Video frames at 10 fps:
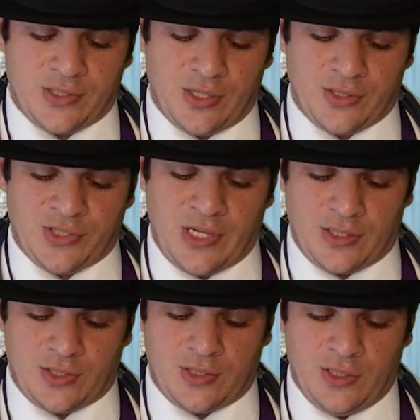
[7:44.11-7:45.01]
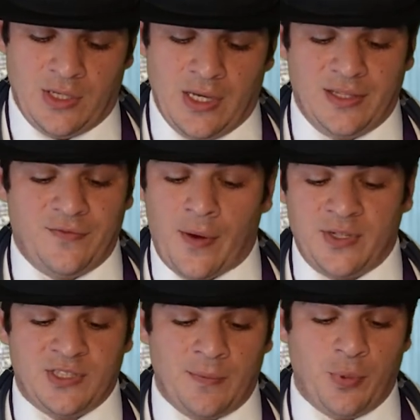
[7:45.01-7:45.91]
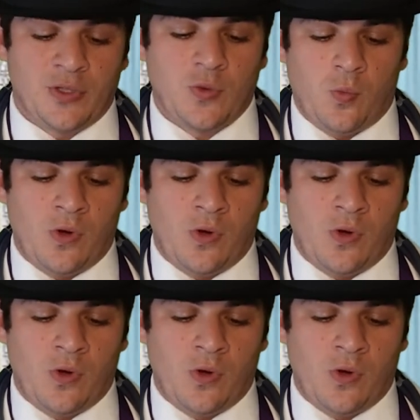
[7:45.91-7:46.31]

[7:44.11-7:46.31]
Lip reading: It's very simple.